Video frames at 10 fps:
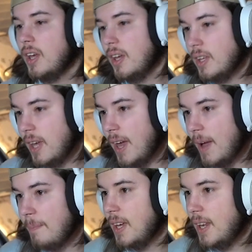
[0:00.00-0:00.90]
Yeah,
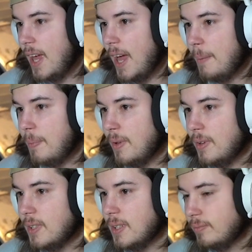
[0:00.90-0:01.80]
it happened.
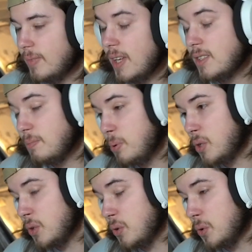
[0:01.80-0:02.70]
It's pretty
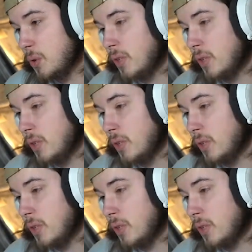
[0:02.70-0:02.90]
cool.